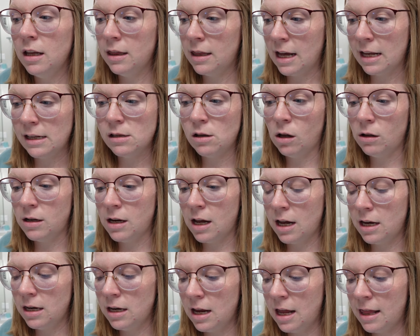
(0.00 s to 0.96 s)
that's all
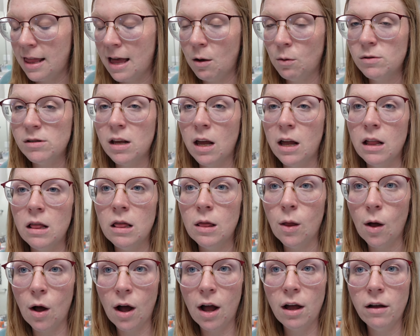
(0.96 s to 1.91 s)
done, and that was a
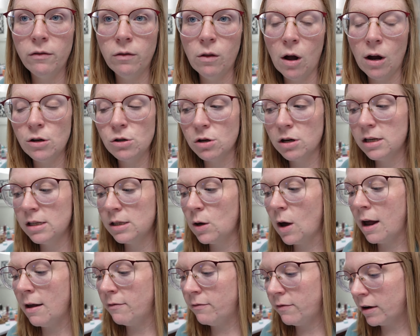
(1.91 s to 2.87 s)
lot of laundry, so
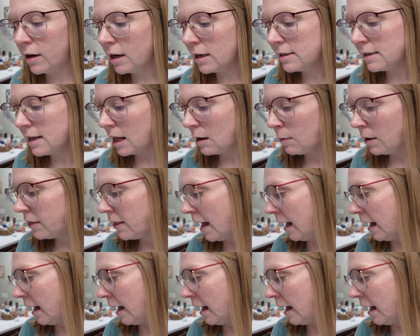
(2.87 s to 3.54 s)
I'm very excited about